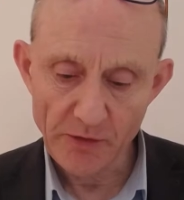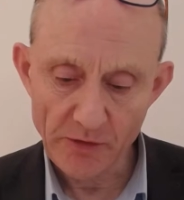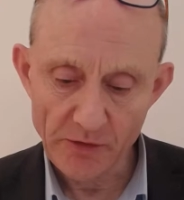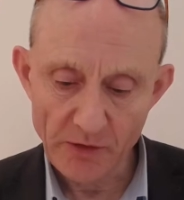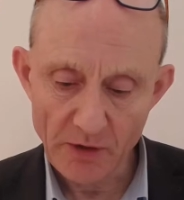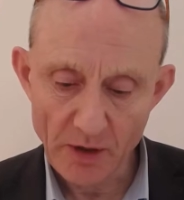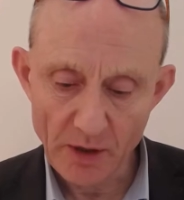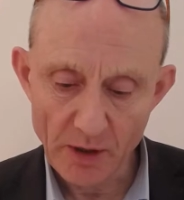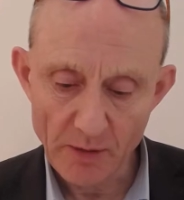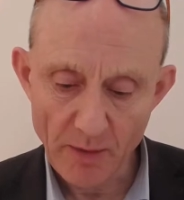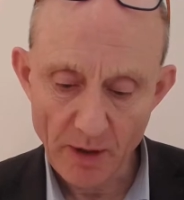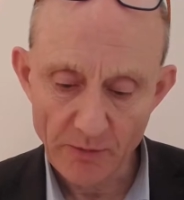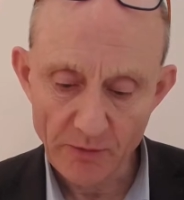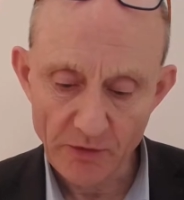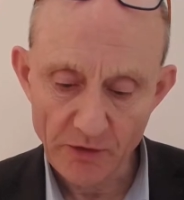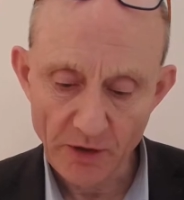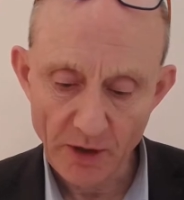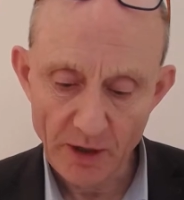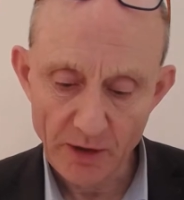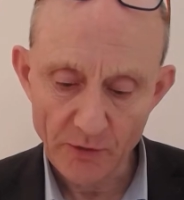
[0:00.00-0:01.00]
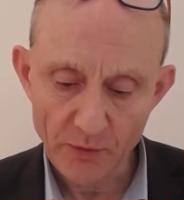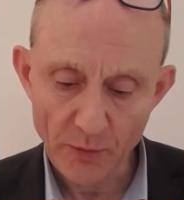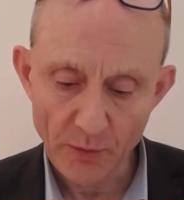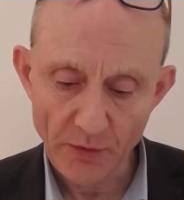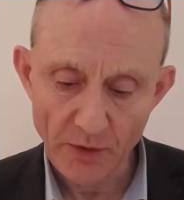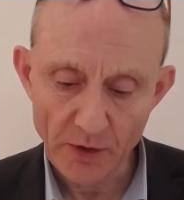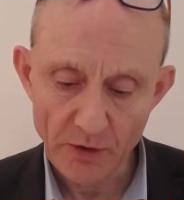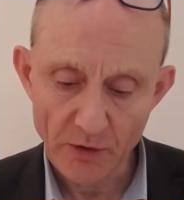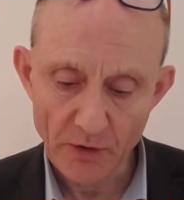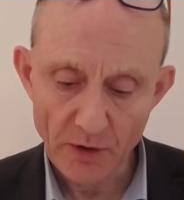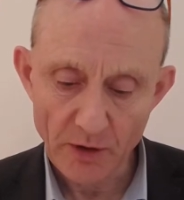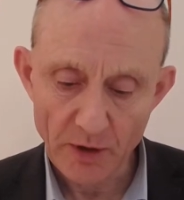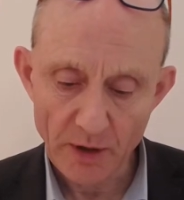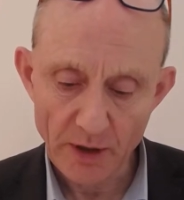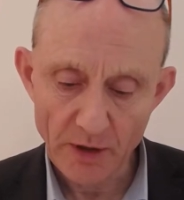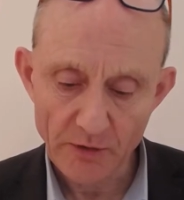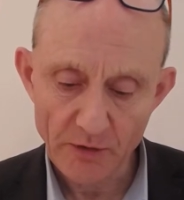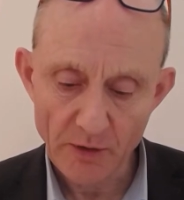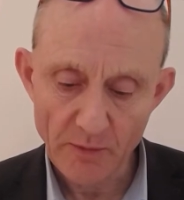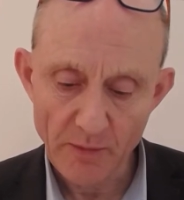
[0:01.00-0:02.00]
this kingdom have cells with a
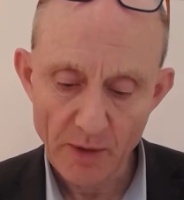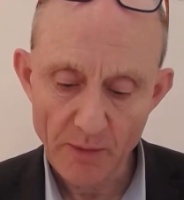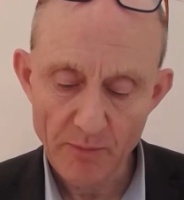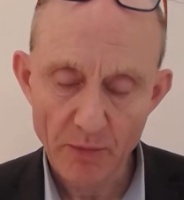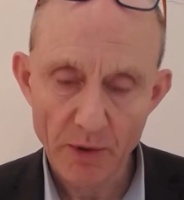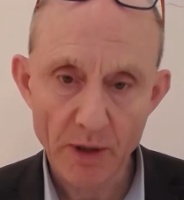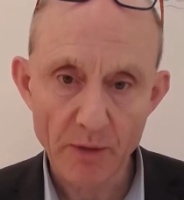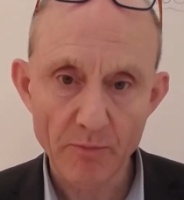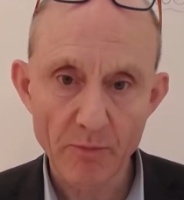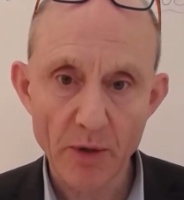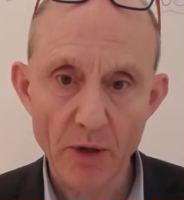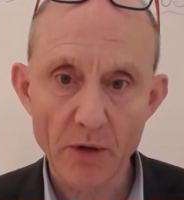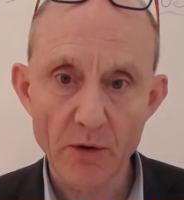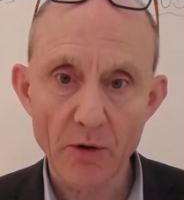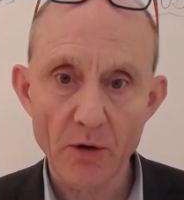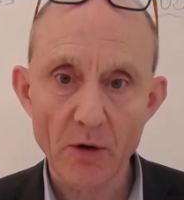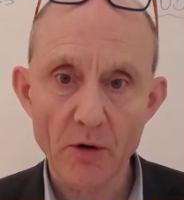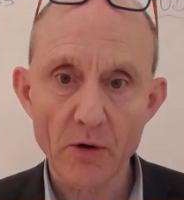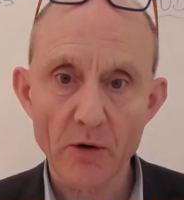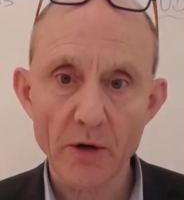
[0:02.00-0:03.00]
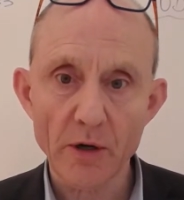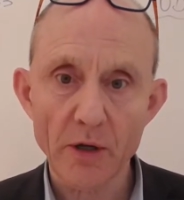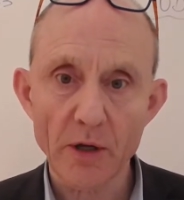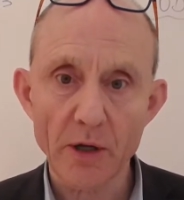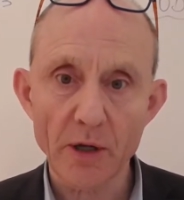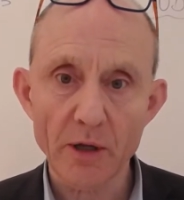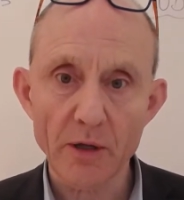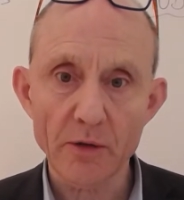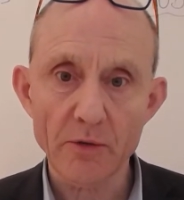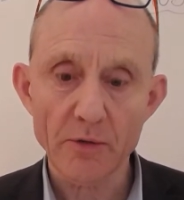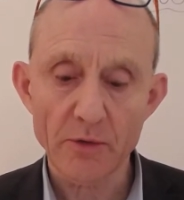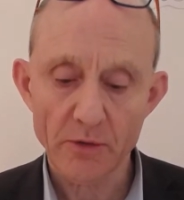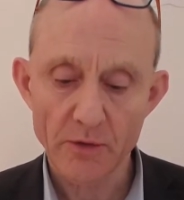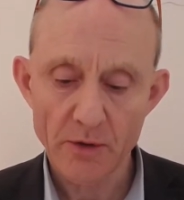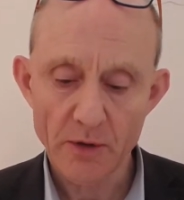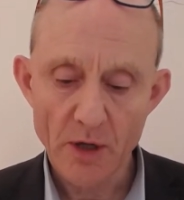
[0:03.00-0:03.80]
nucleus and membrane-bound organelles.